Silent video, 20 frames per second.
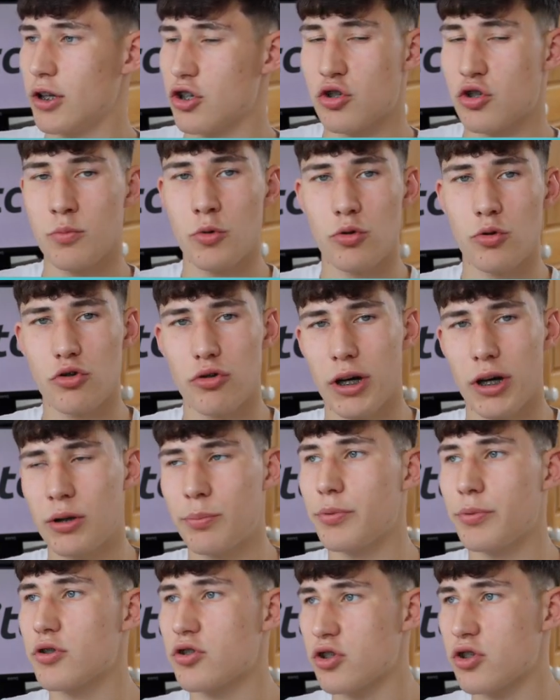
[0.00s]
a small
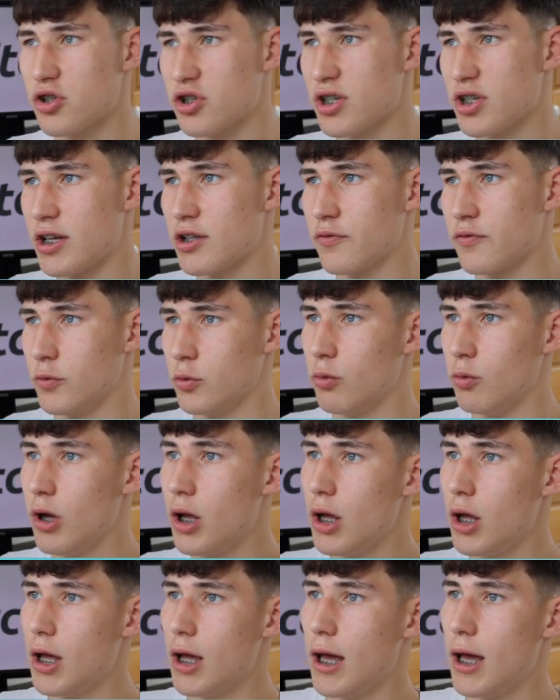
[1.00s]
trade but successful
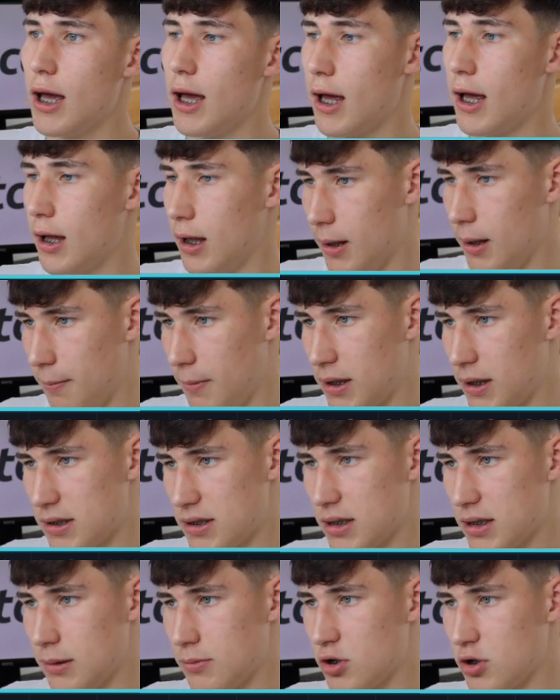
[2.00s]
at the
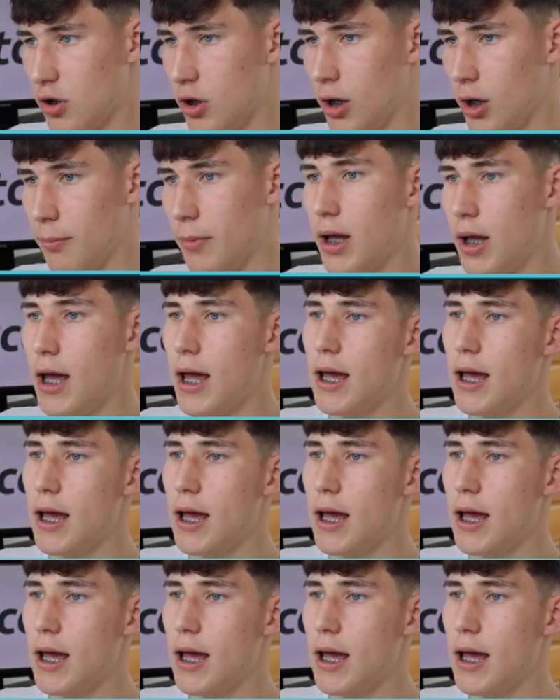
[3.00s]
same time.